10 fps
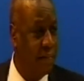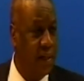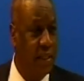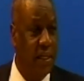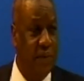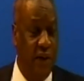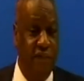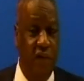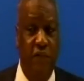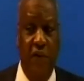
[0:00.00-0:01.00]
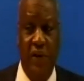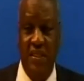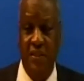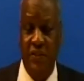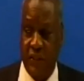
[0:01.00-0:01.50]
in the drafting of the
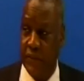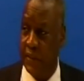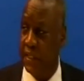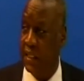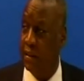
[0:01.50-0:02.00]
national security